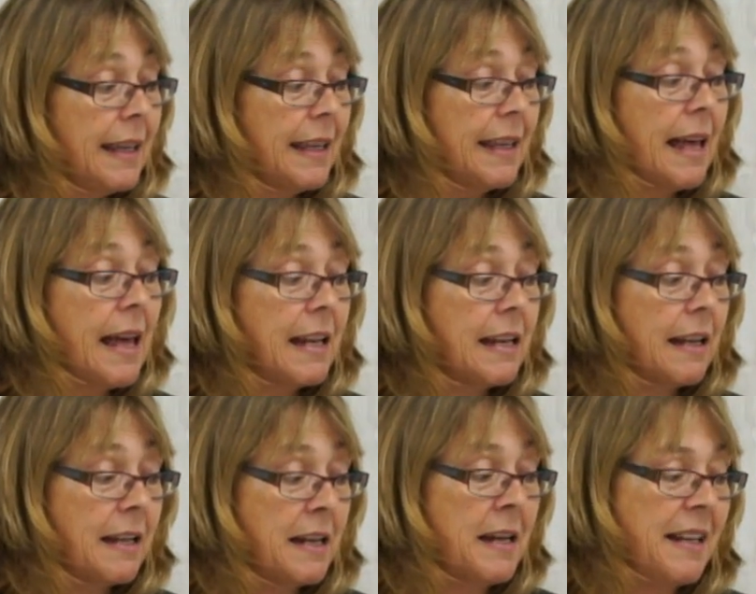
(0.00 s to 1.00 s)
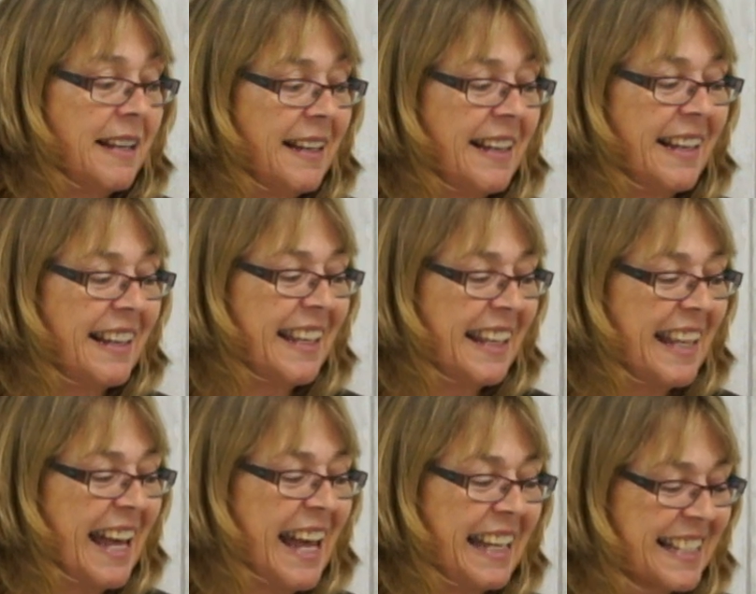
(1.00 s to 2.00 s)
Yeah, and yes,
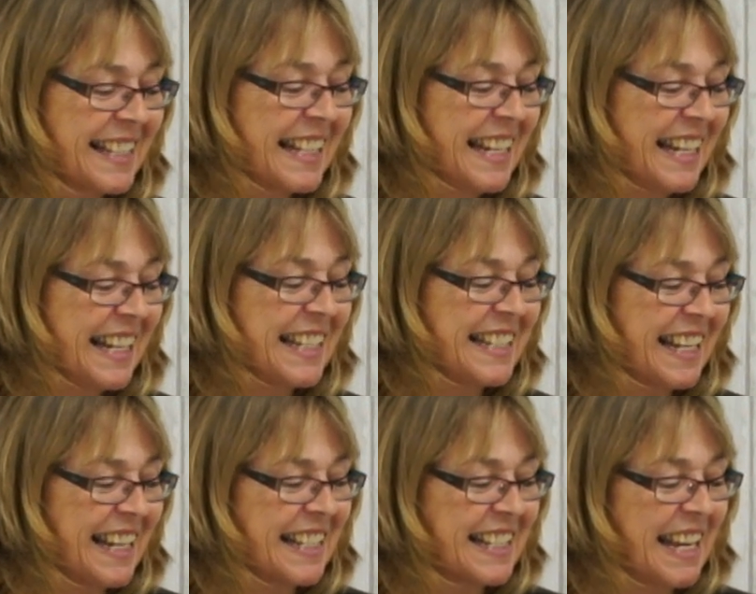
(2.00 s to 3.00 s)
it does.